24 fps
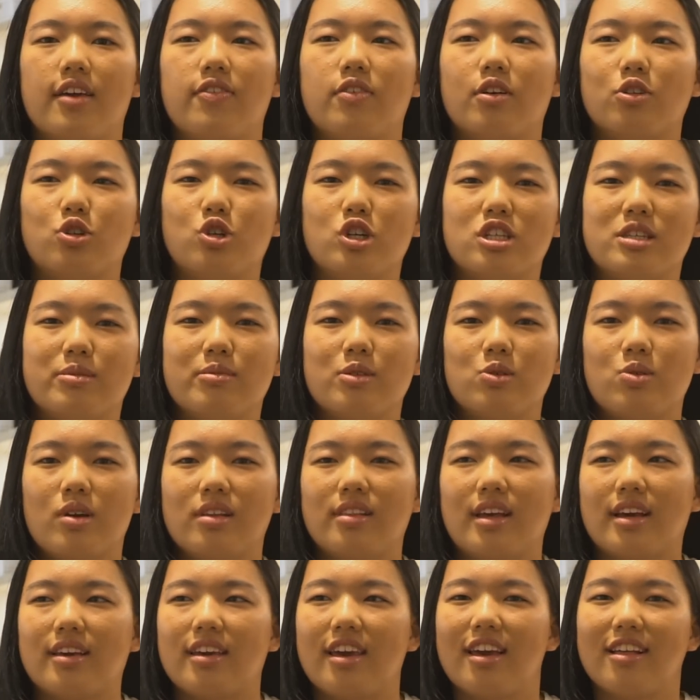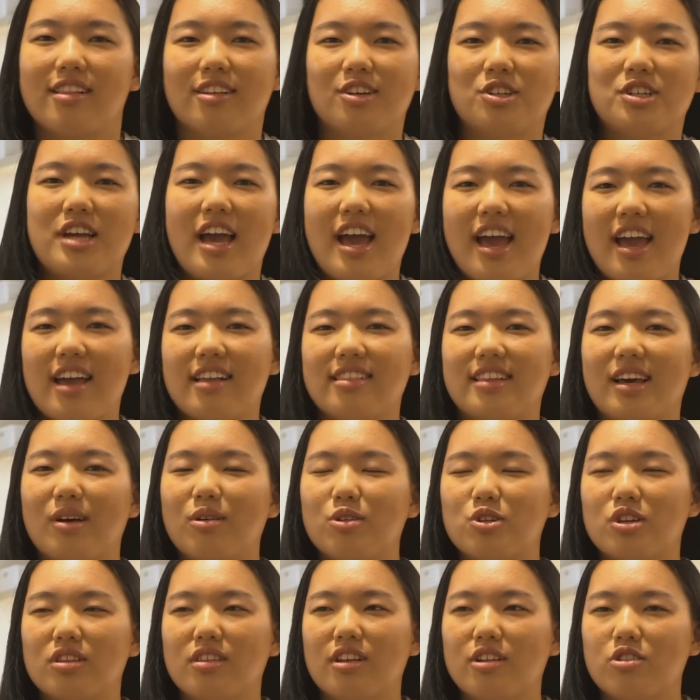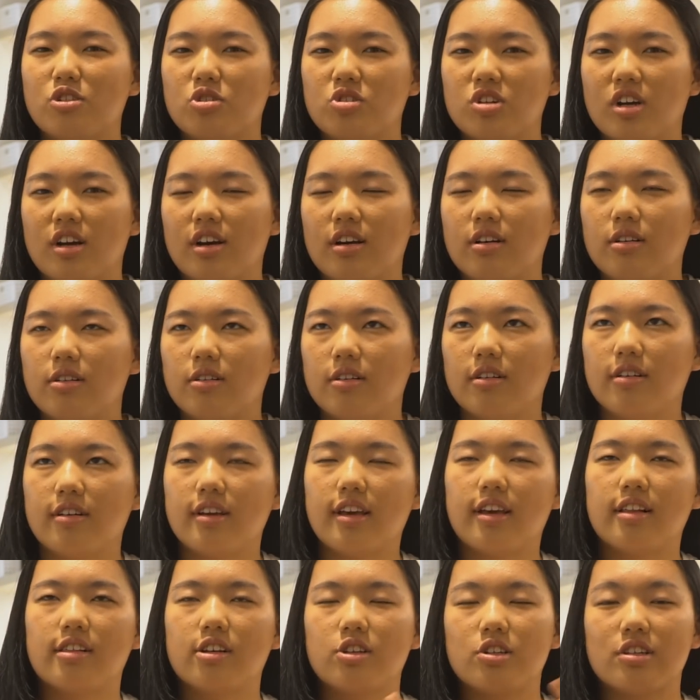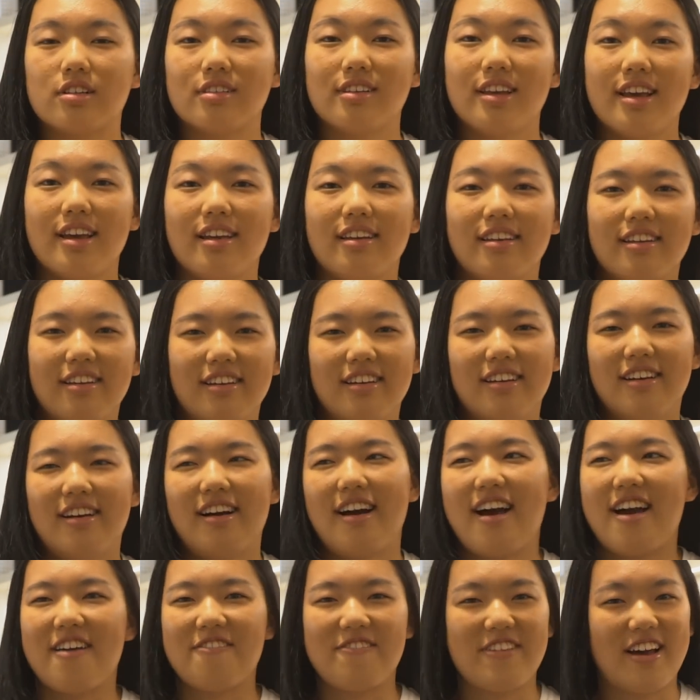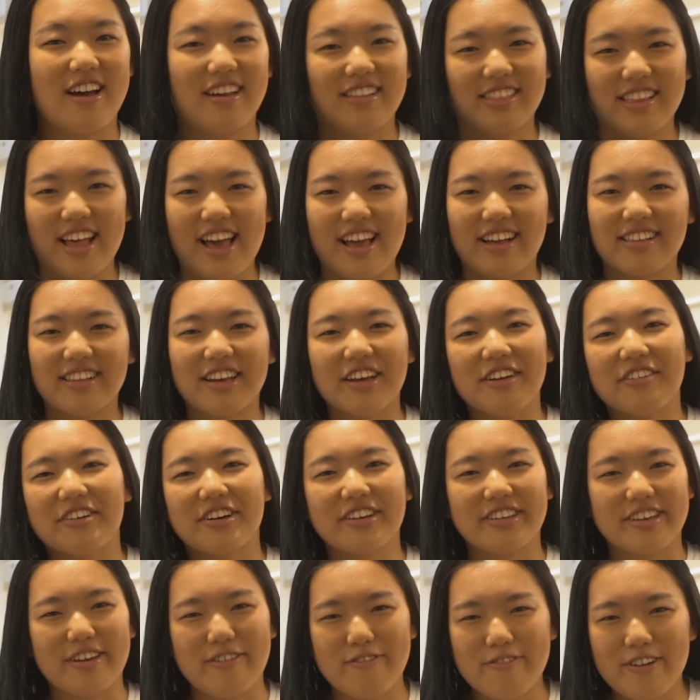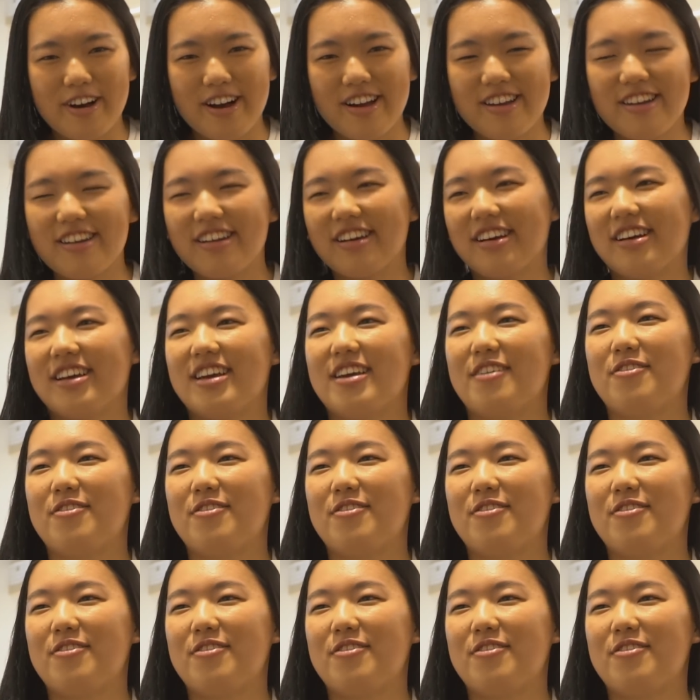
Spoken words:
if you're choosing between like English A, Language and Literature, or English Lit, I found Lang Lit really fun.